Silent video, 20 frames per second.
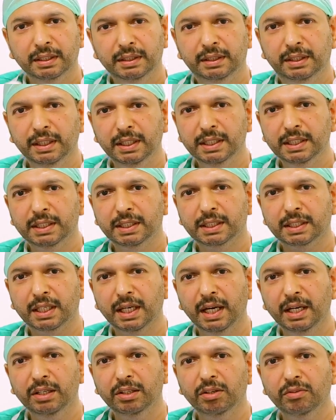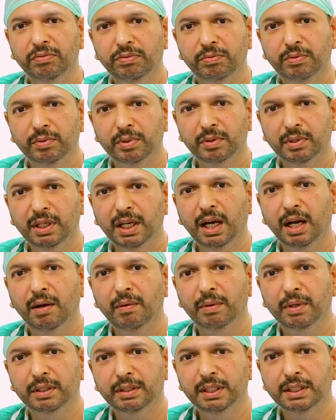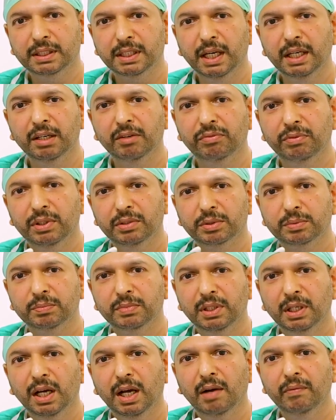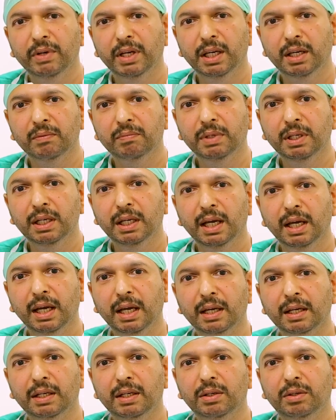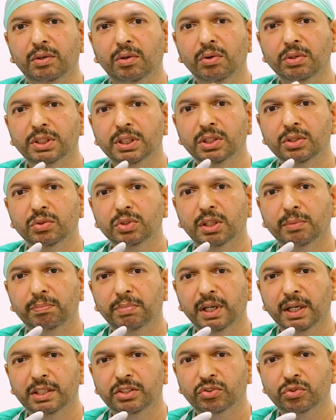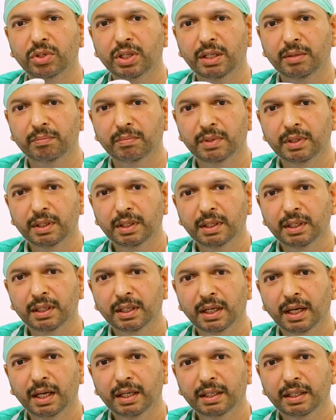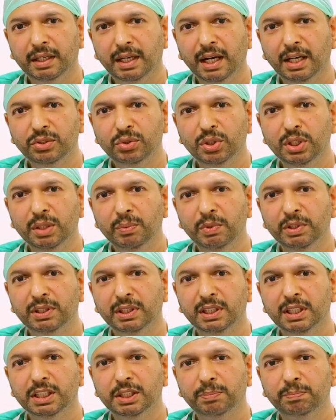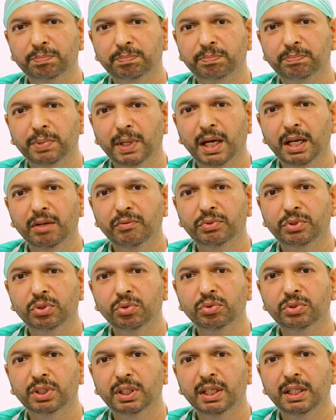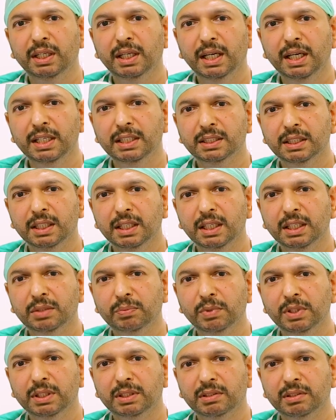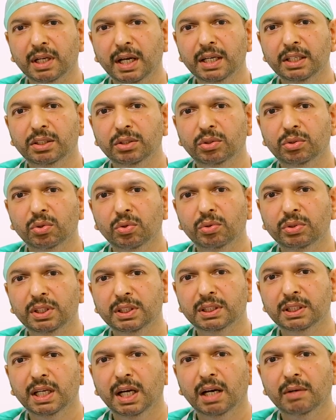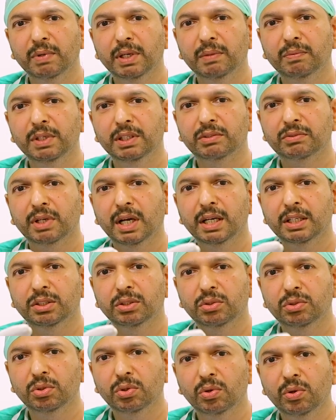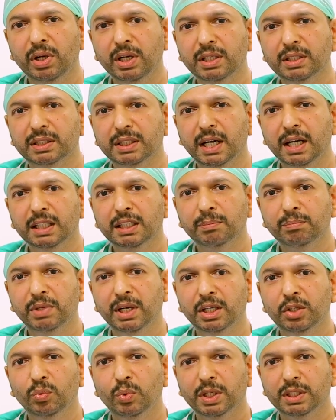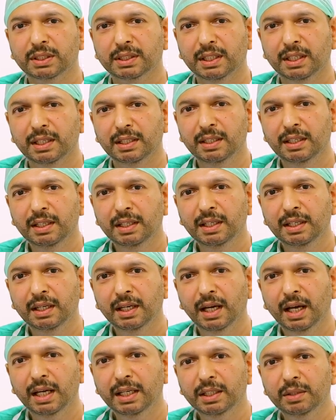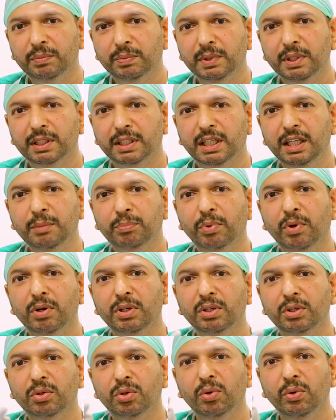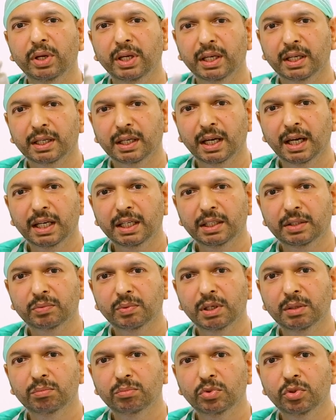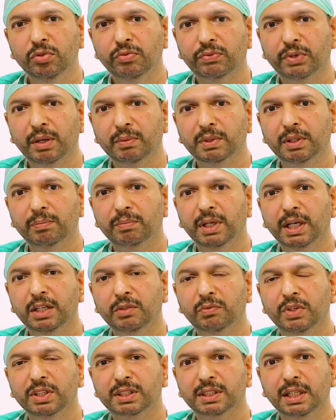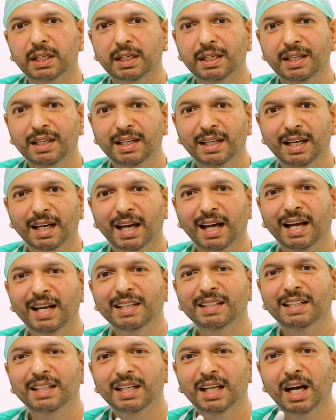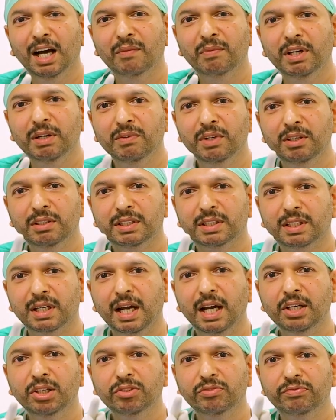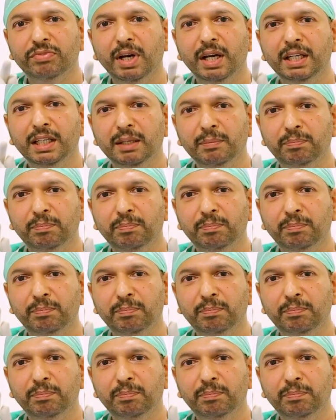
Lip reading: this kind of larvae will goes into the bloodstream, and gradually within a span of 2-3 days it will try to grow. This larvae will try to grow inside the blood vessel, and it will keep on growing, and it will move from the blood vessel, and the larvae will try to find